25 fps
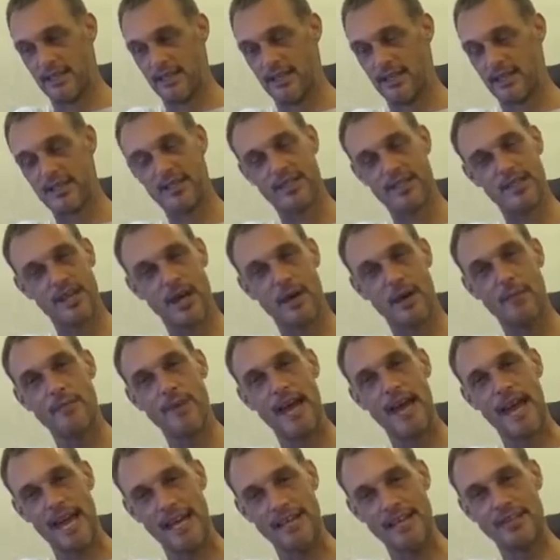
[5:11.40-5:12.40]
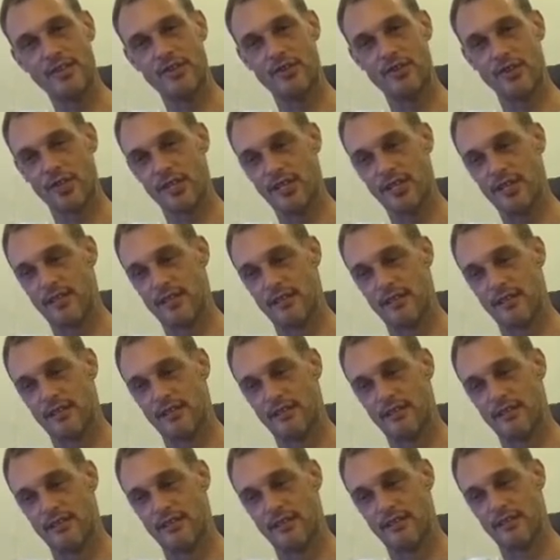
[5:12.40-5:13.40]
Some energy,
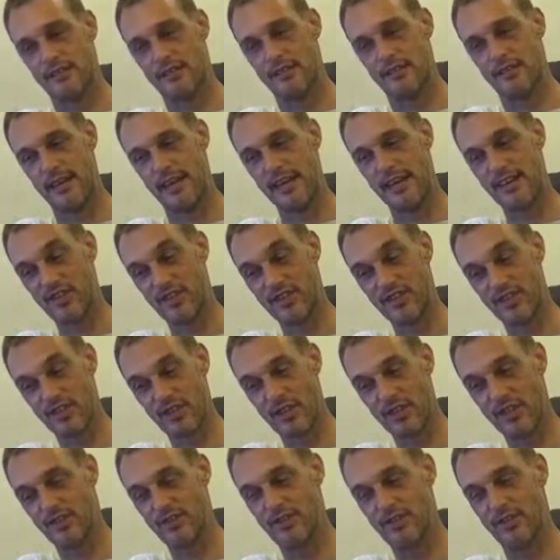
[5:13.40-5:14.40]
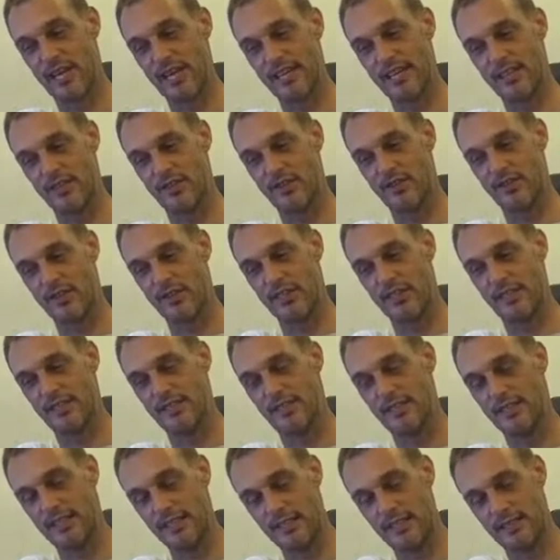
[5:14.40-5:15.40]
external energy,
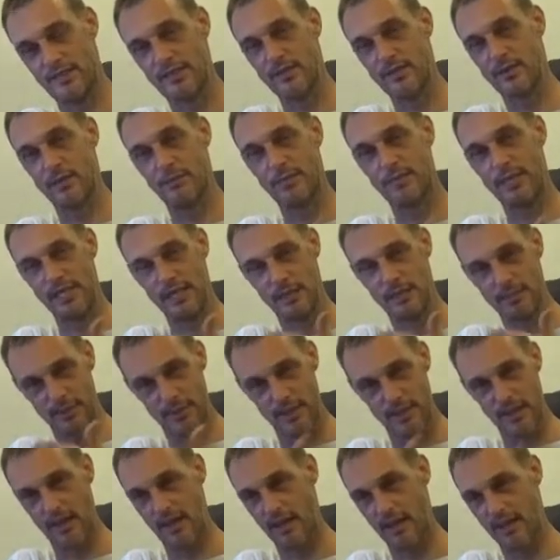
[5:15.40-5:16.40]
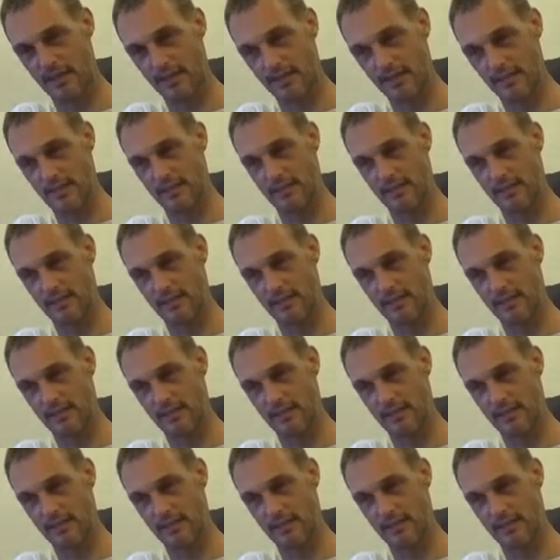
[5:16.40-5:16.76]
needs to be applied